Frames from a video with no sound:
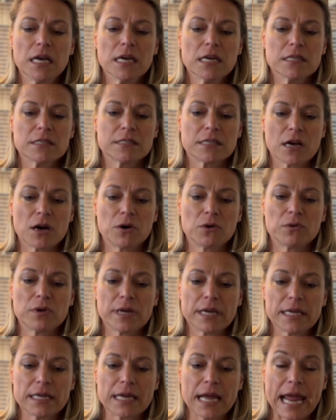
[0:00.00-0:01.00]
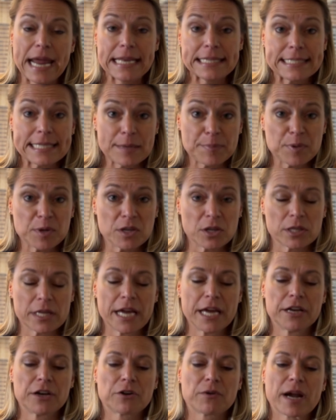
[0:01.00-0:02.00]
So atypical
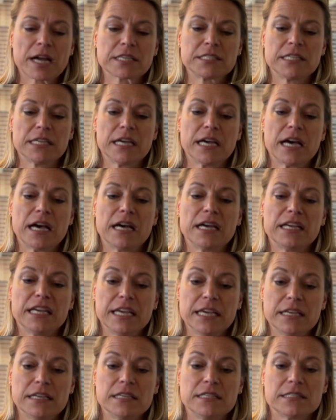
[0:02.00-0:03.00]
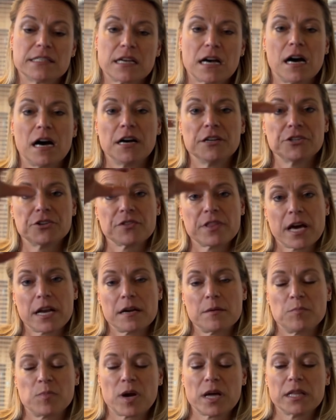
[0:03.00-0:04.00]
anorexia is under that
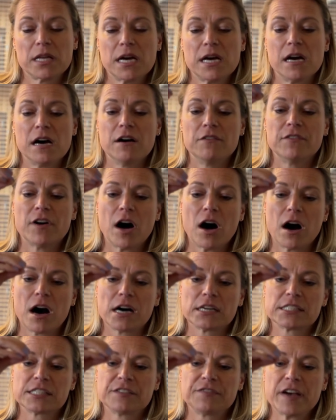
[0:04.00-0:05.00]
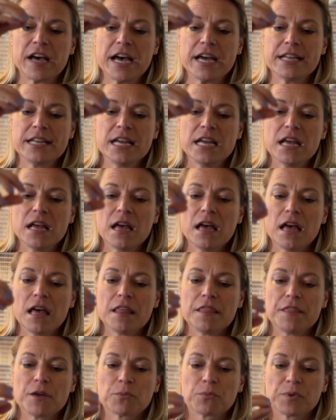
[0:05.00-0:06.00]
umbrella of OSFED.
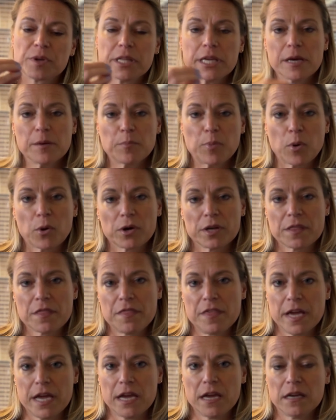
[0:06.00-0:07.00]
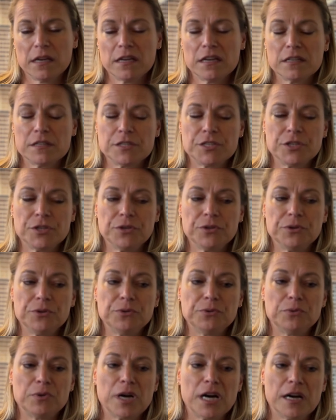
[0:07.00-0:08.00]
The really important thing
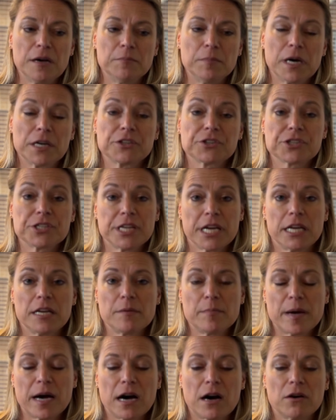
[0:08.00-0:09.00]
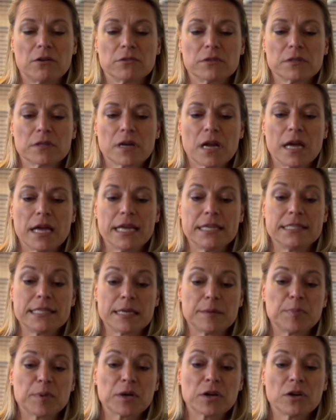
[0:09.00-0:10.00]
to understand about
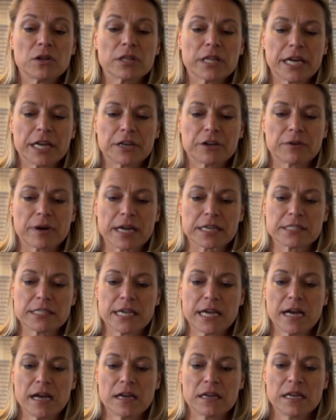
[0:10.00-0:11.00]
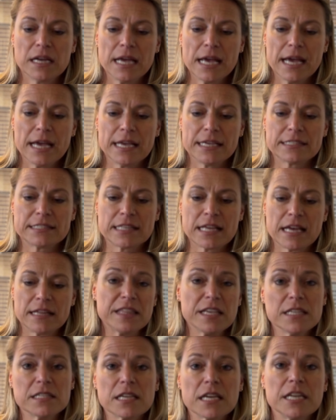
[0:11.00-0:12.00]
atypical anorexia is that
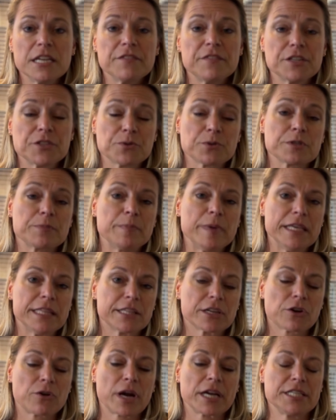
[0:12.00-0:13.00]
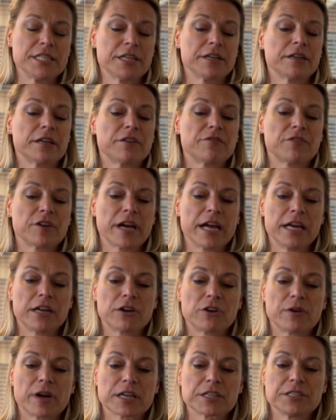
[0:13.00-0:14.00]
these individuals meet the criteria for
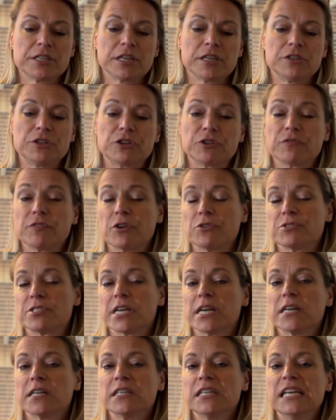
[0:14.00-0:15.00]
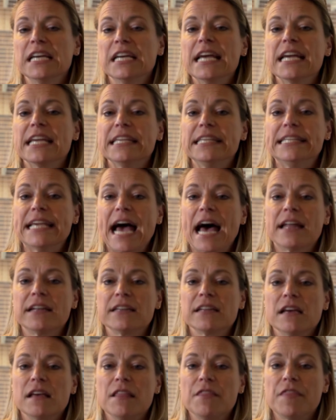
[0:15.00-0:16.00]
anorexia nervosa, yet
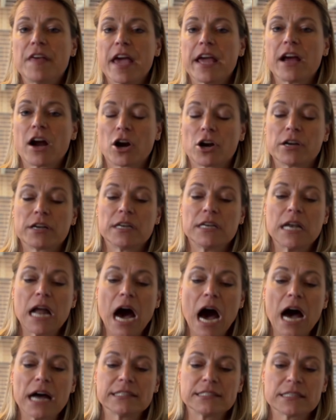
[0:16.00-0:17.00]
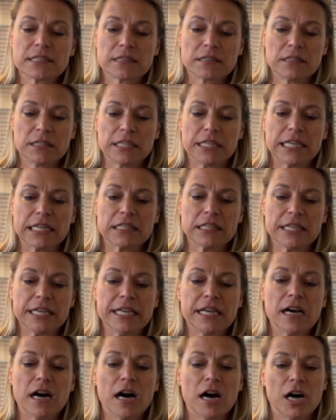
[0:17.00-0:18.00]
they are not
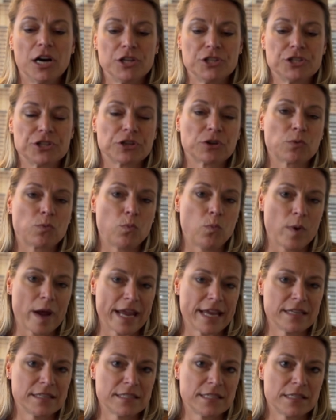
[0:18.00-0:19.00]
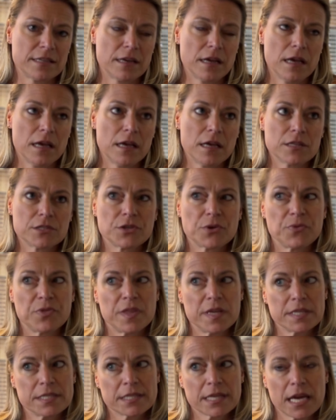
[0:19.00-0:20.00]
clinically underweight. So
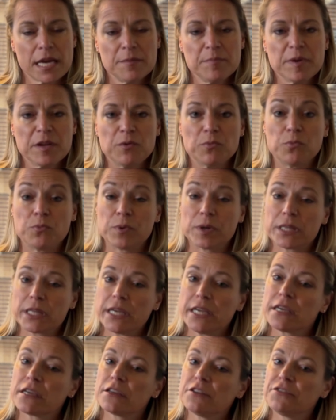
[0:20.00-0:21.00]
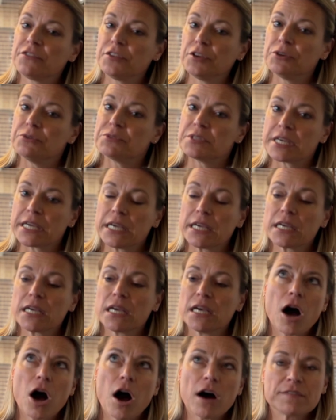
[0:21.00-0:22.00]
this can be really
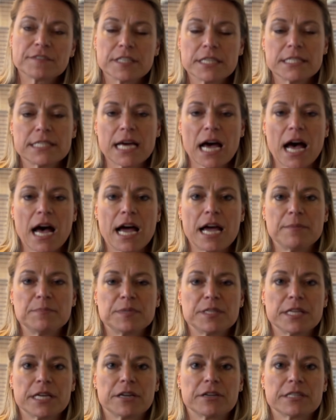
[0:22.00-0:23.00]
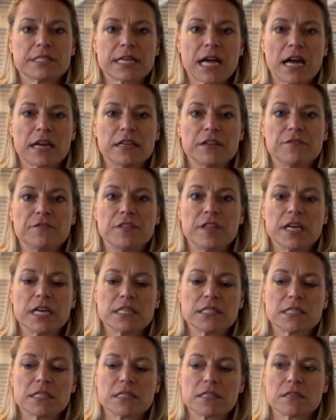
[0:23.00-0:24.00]
confusing. Oftentimes there is kind of
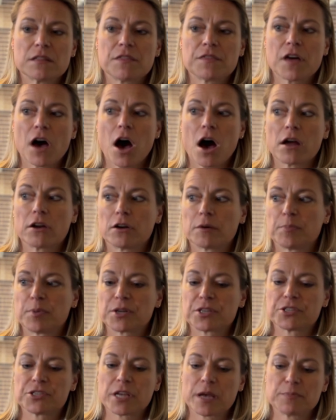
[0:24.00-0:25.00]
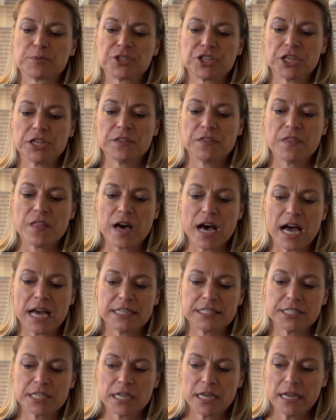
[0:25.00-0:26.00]
this thought or perception
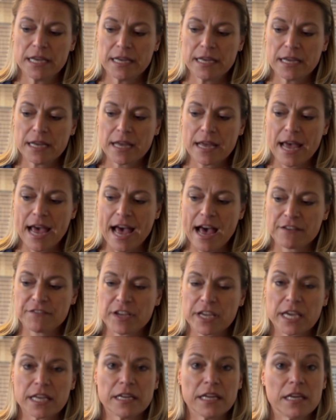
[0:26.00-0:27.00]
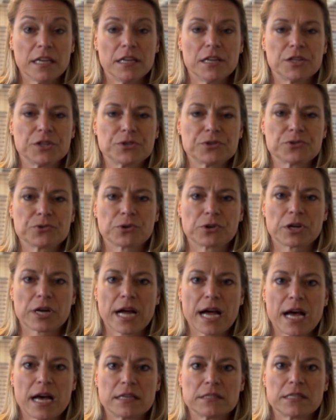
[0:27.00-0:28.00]
that having an eating disorder
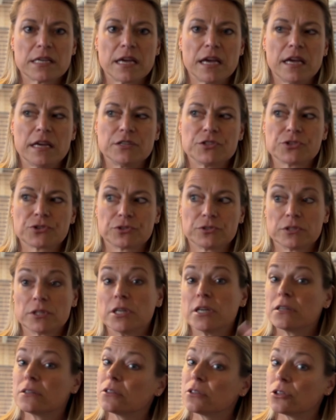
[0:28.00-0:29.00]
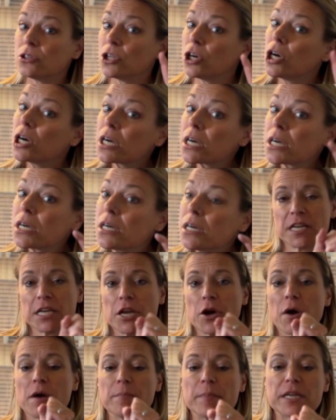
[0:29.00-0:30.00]
has a certain look. I
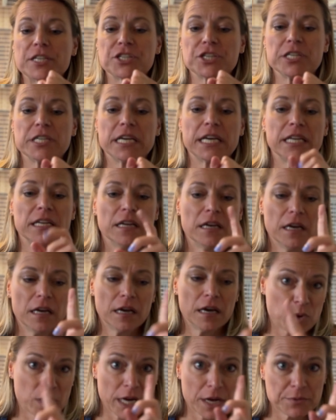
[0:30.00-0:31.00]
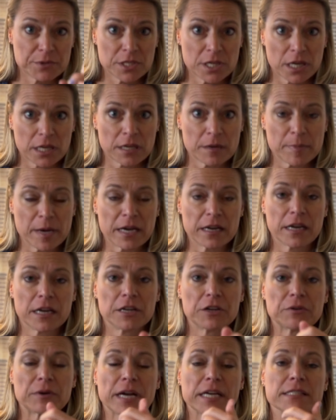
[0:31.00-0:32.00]
know I mentioned it when I was talking about
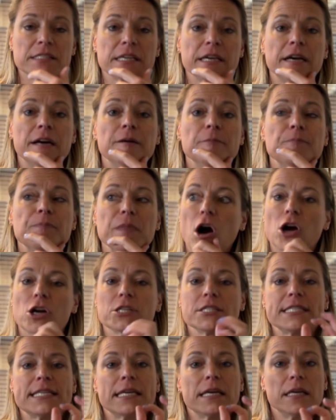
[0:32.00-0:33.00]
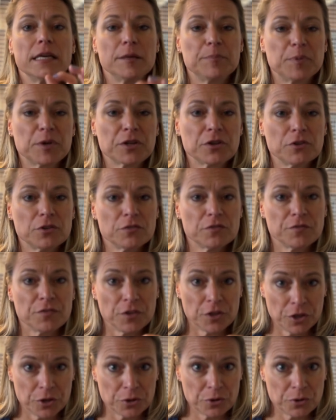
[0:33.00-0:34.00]
anorexia. Our typical
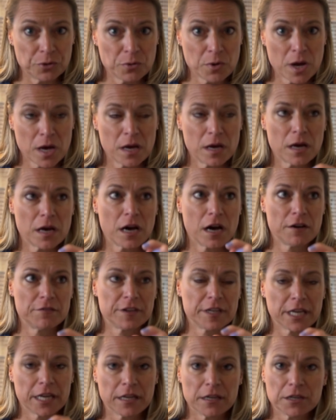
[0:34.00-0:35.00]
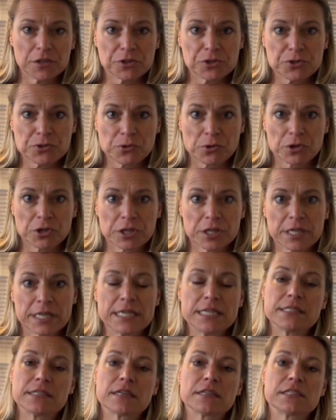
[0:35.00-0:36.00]
view of an eating disorder
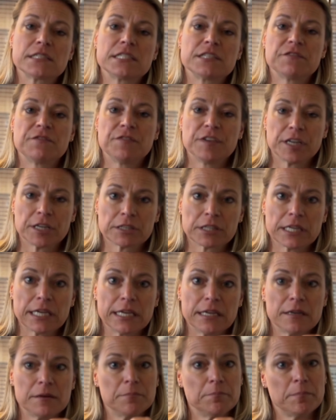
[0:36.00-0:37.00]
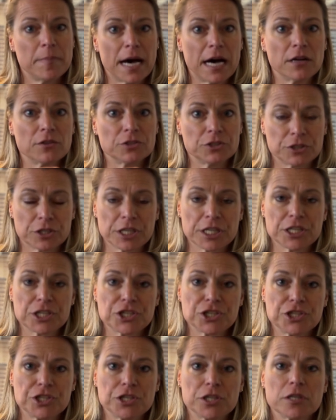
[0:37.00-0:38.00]
is a severely
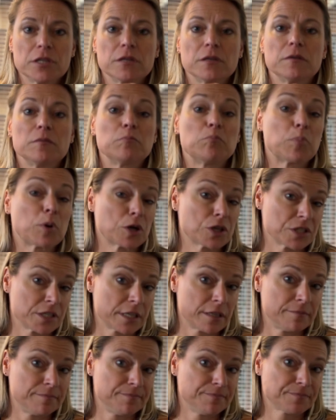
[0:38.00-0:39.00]
malnourished person.